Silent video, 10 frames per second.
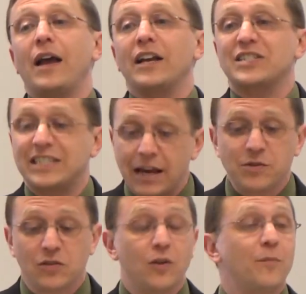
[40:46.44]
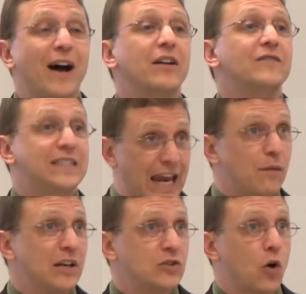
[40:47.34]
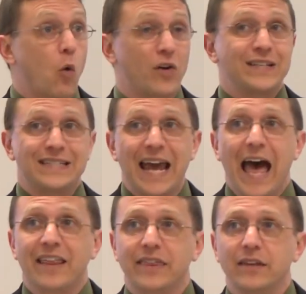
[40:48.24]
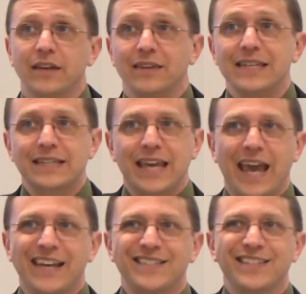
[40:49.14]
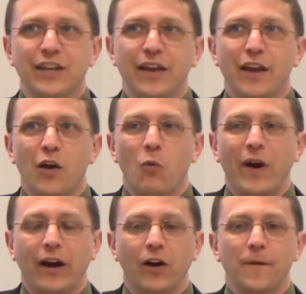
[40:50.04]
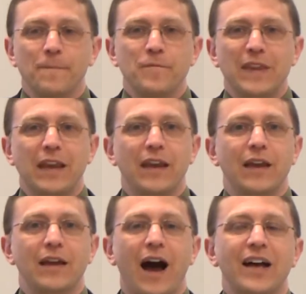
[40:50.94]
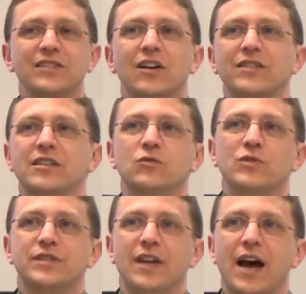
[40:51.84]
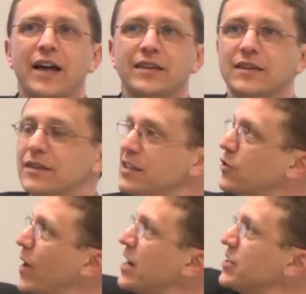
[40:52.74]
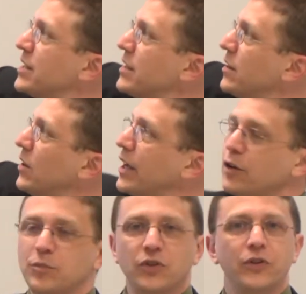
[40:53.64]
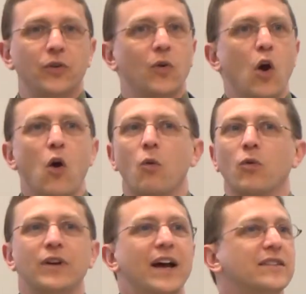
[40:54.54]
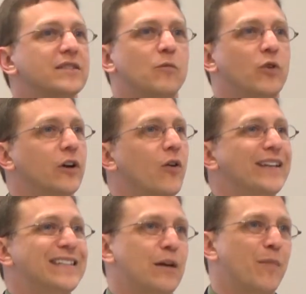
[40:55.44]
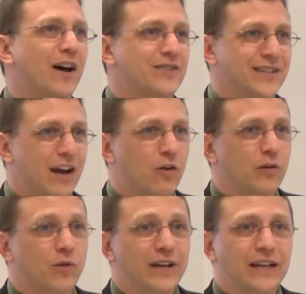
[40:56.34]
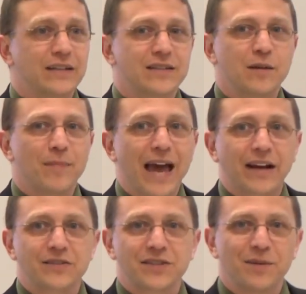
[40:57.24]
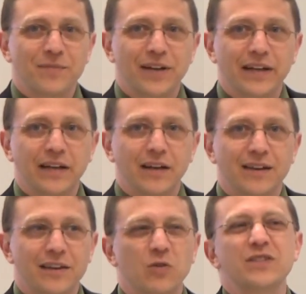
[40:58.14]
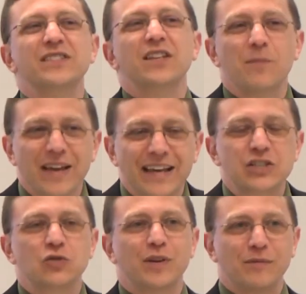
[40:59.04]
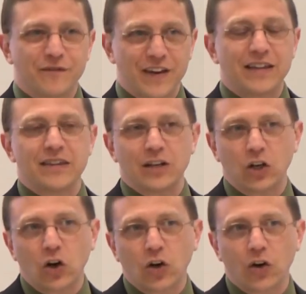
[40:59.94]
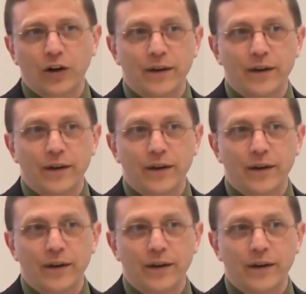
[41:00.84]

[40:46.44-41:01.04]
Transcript: exceptional amount of damage or death in this case, where odds are this was not, these crashes in the lighter blue were not someone going 10 miles an hour and running into the back of somebody. There was some extreme event that occurred.